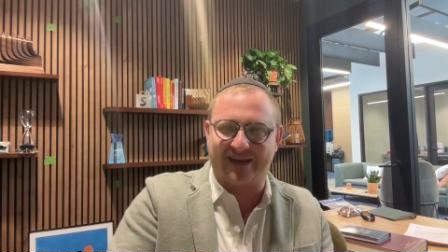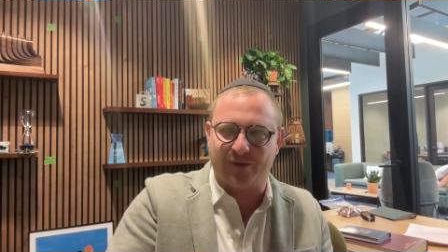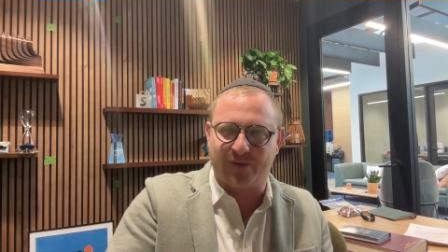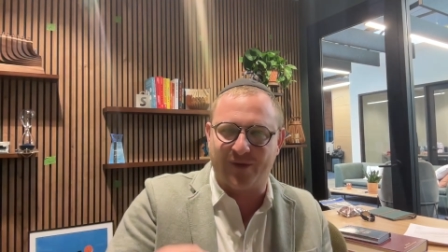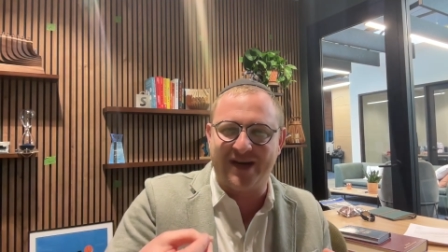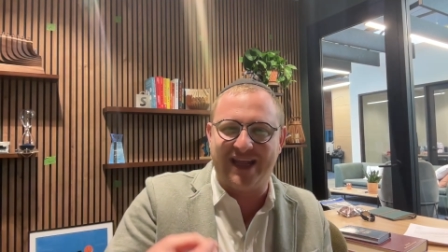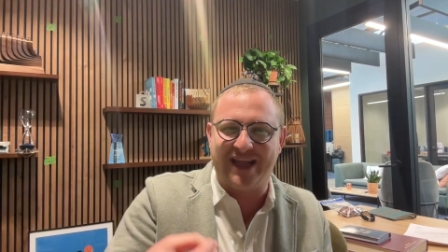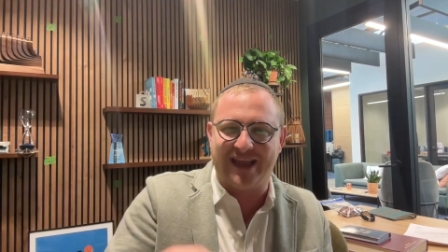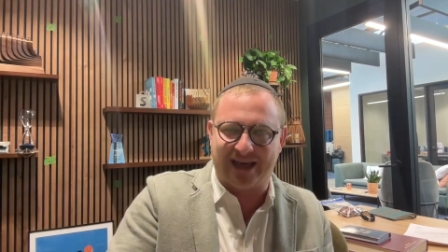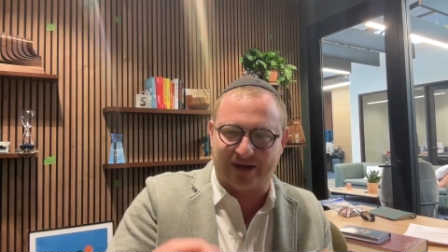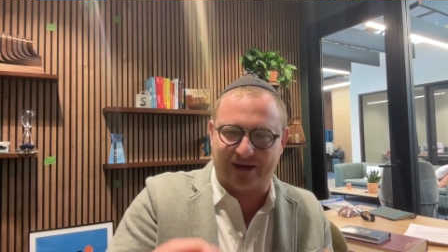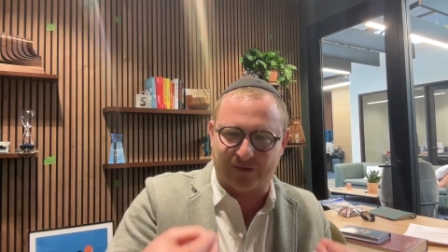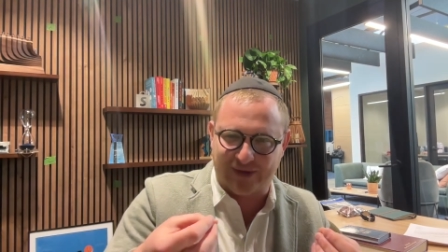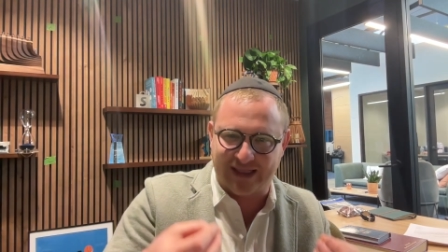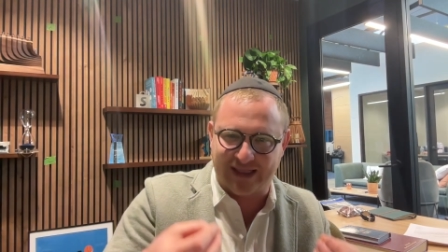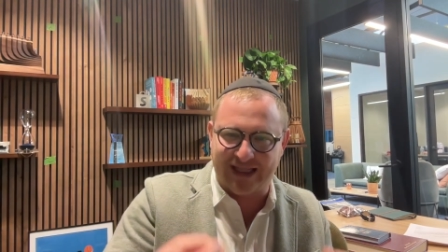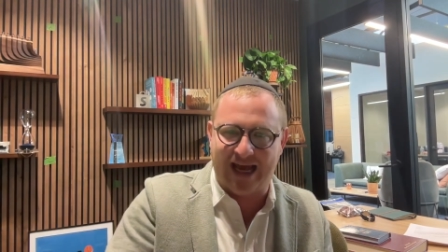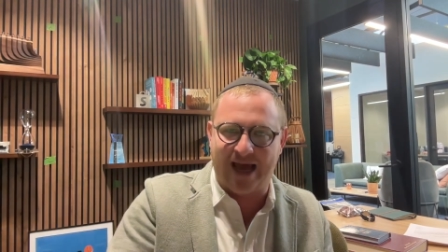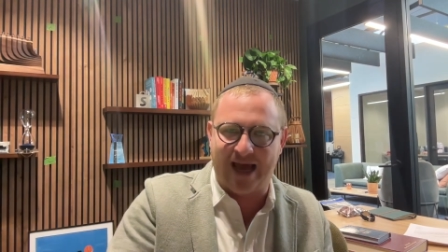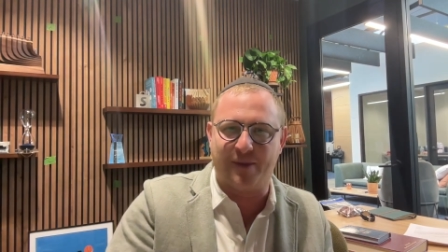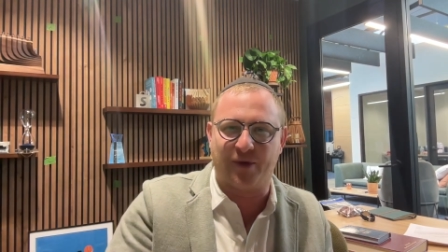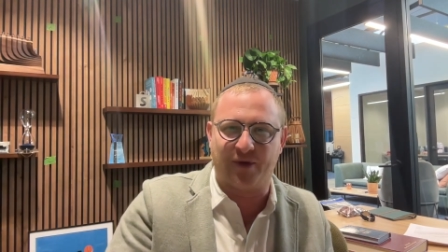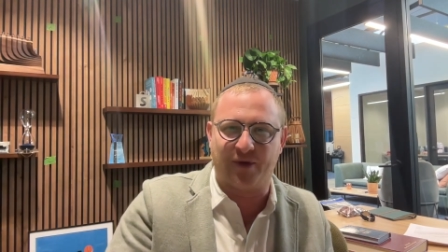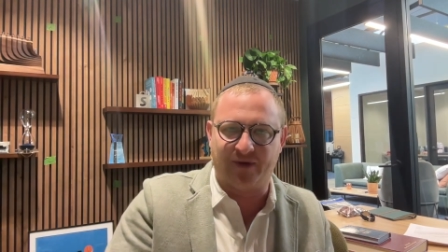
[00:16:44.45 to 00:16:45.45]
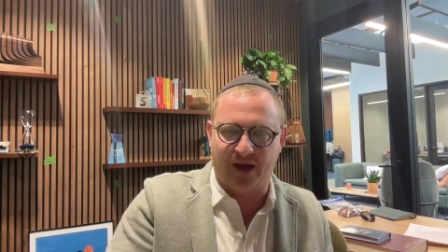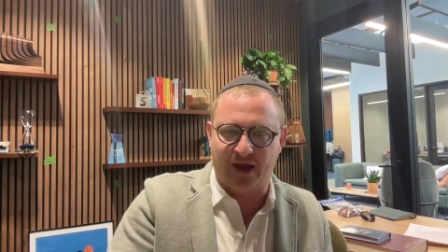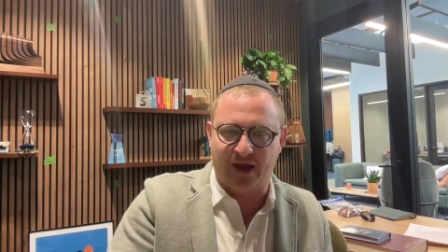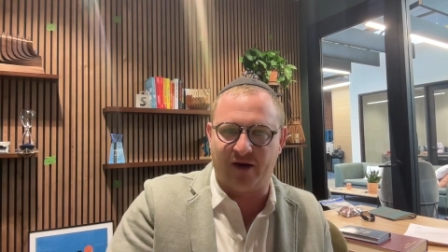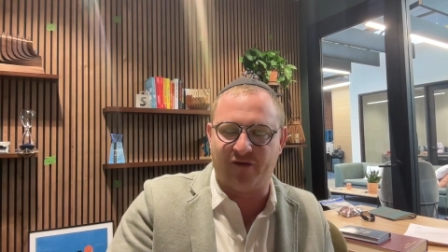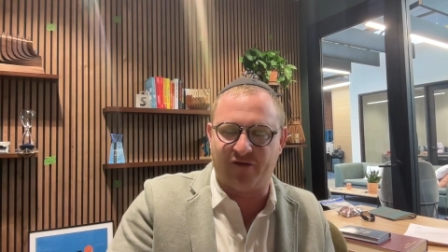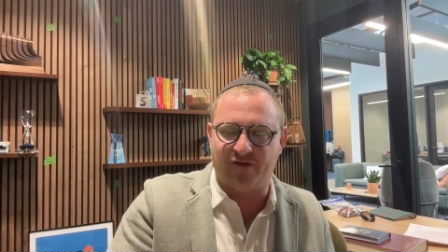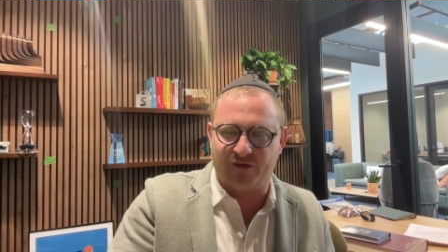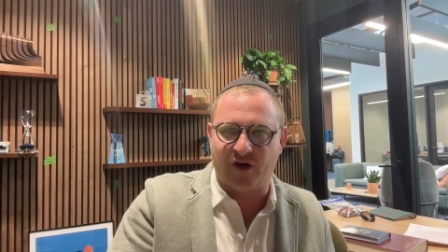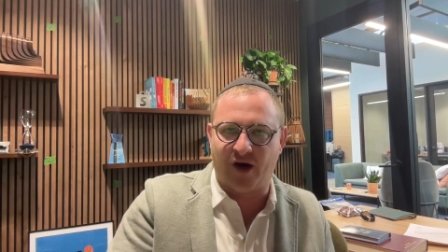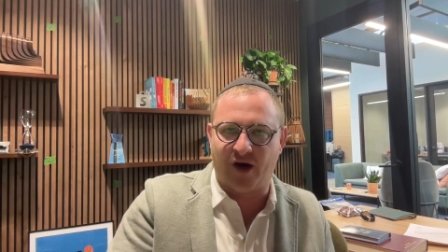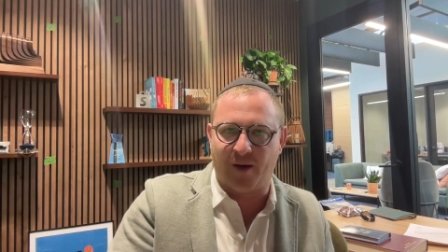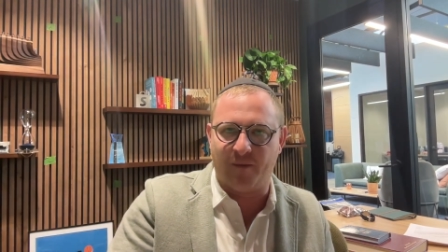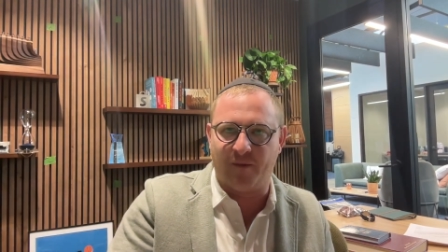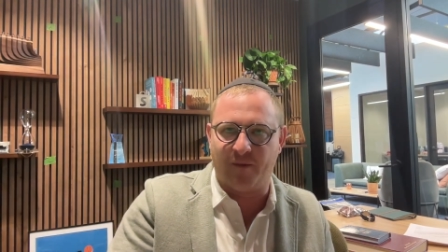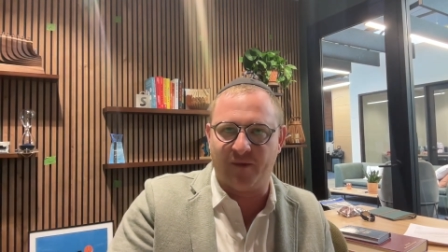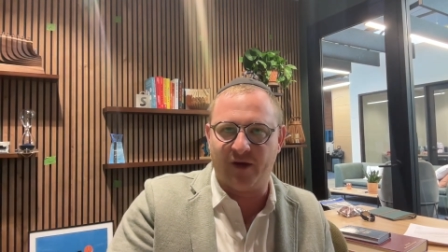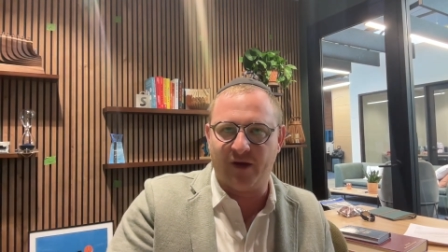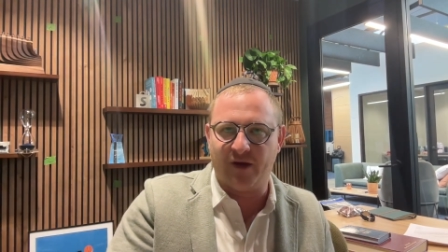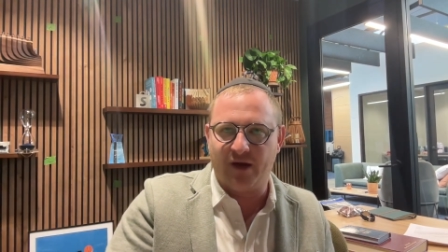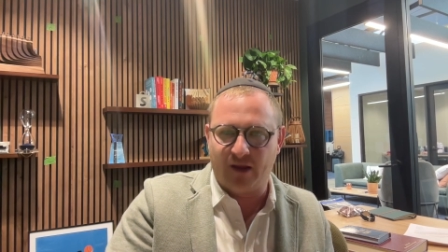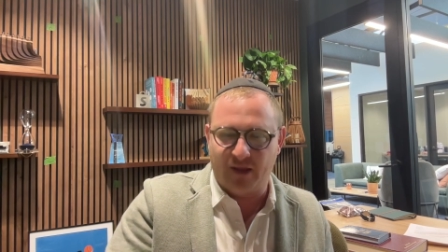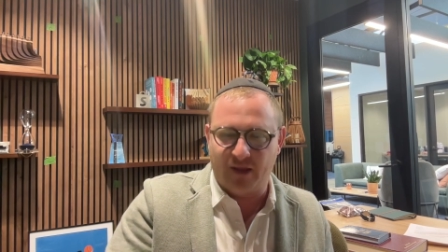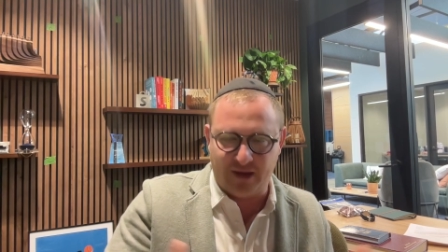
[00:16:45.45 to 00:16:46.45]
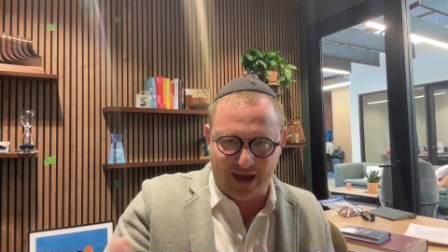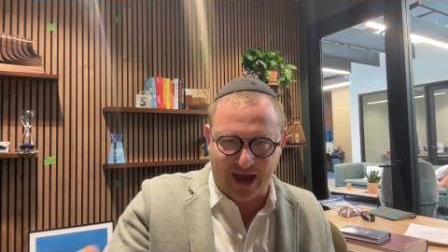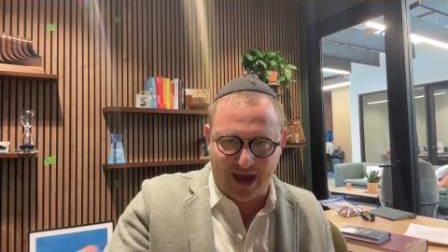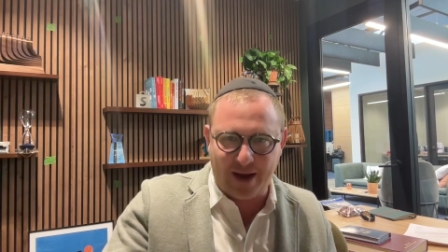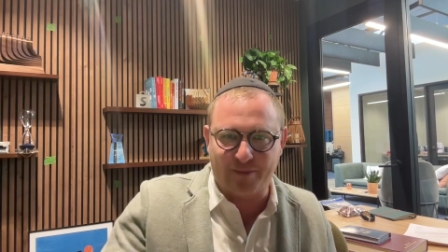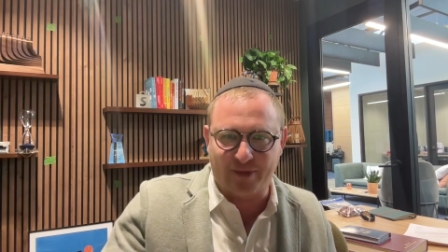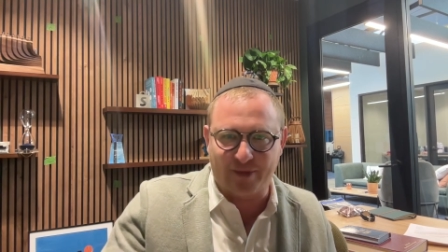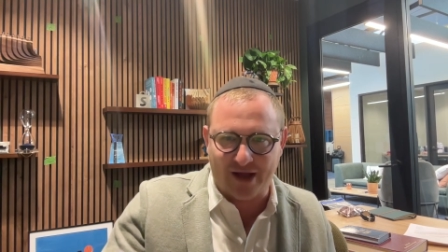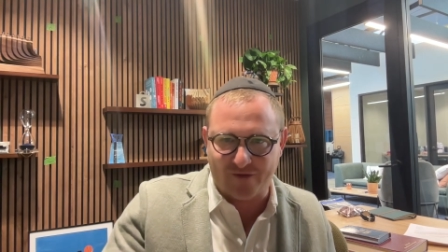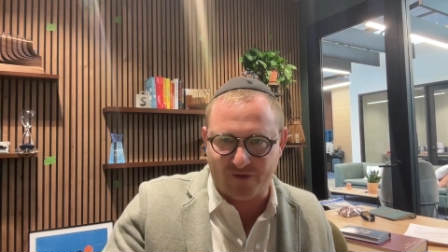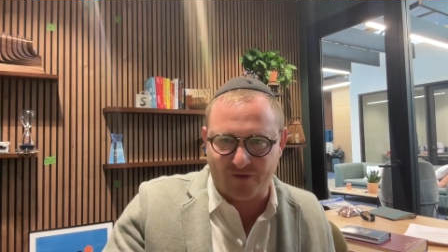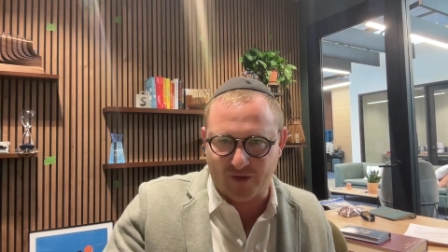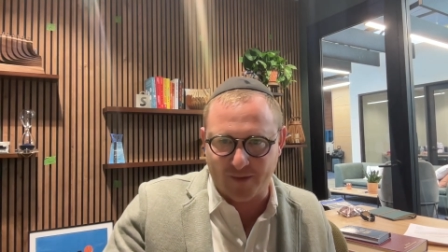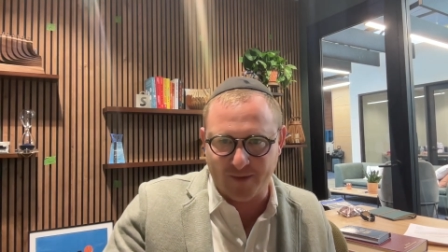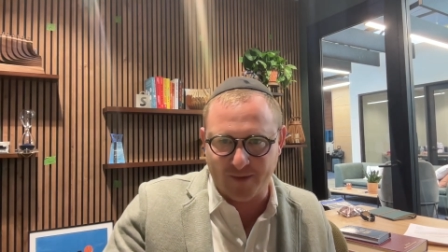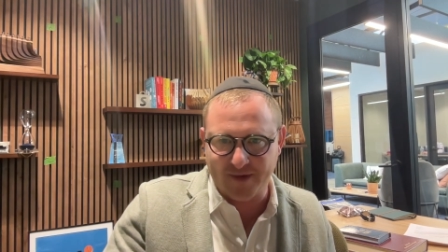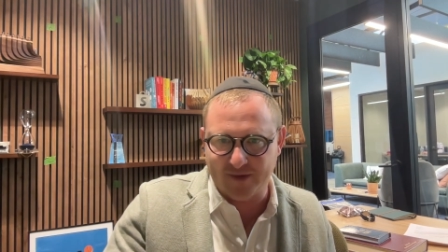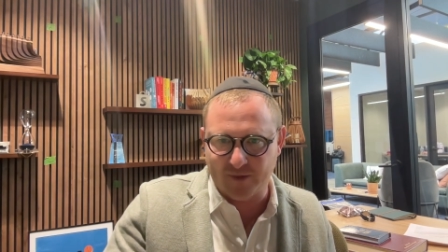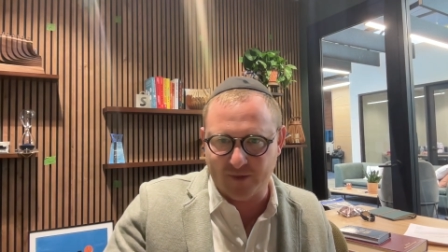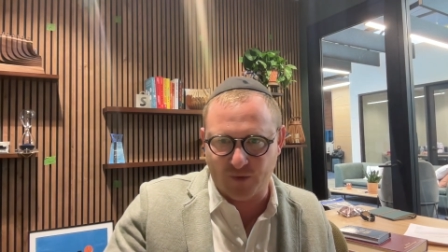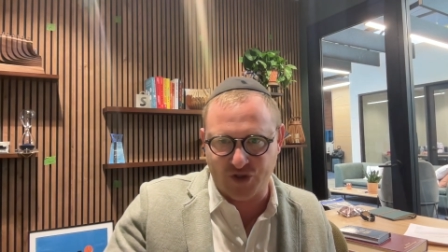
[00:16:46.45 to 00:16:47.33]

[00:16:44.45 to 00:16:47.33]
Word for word: we need like reliable data from the ad platforms,